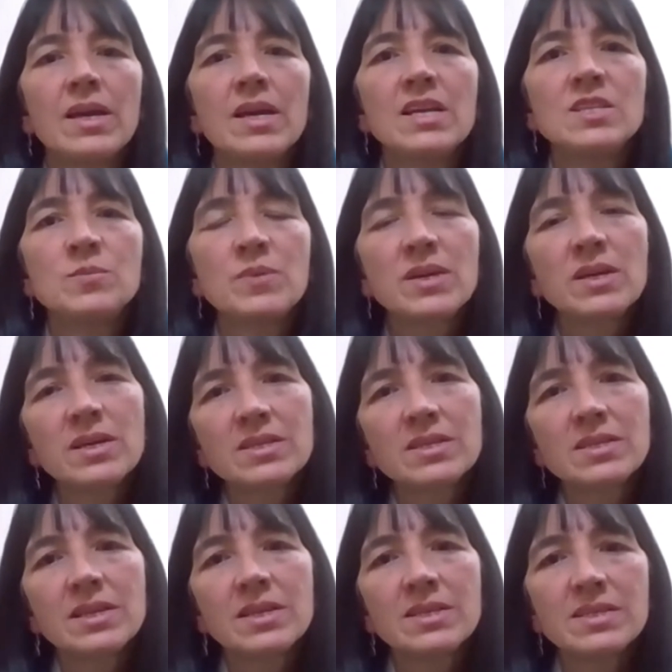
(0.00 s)
is because
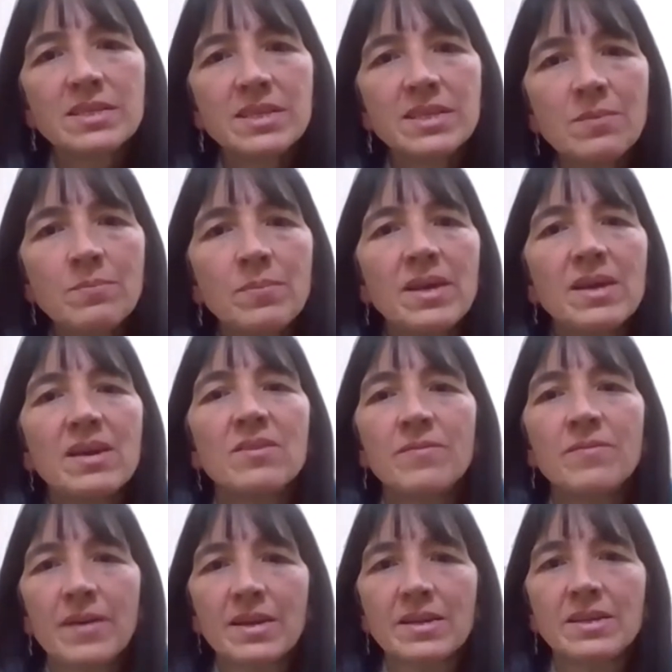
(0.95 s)
it is deeply
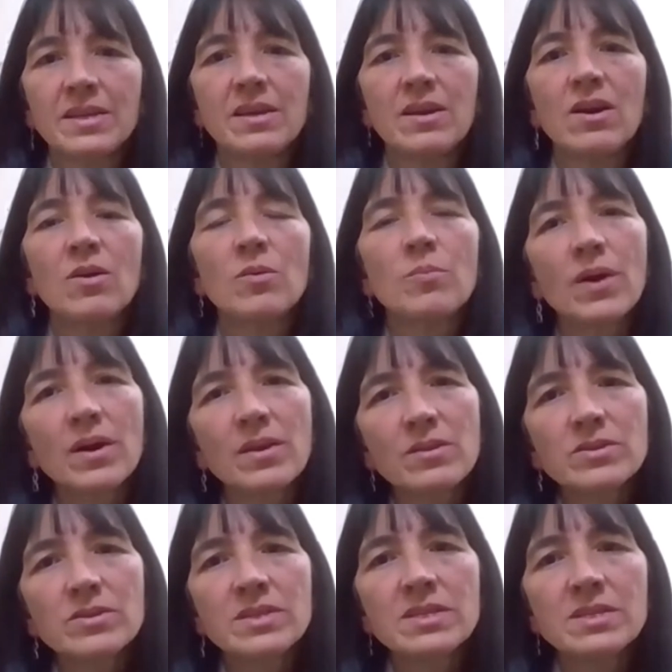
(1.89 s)
affecting our
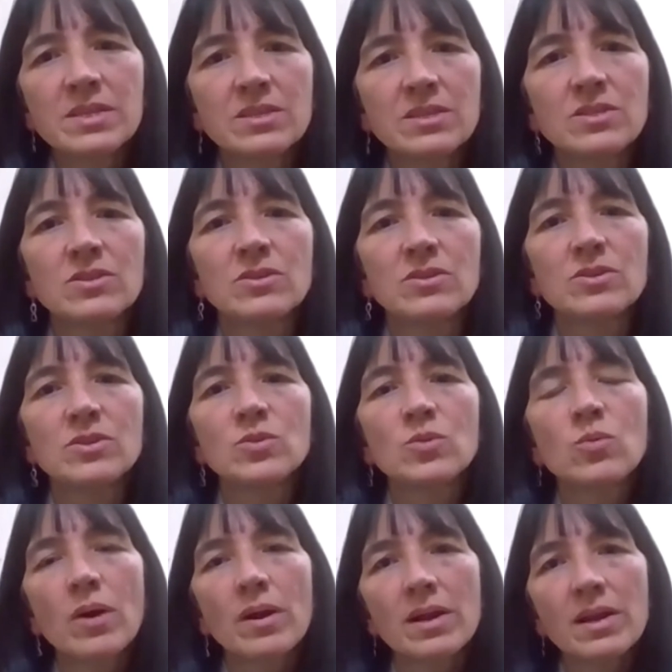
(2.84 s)
brothers and sisters
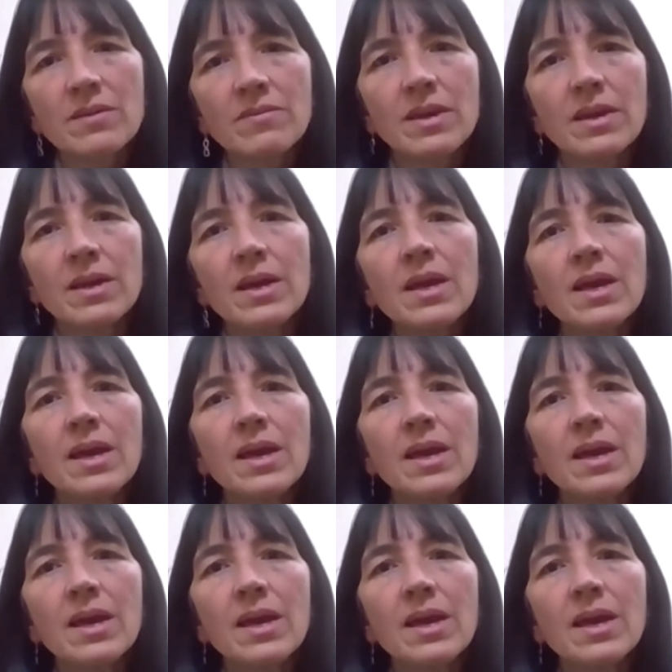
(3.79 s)
who are living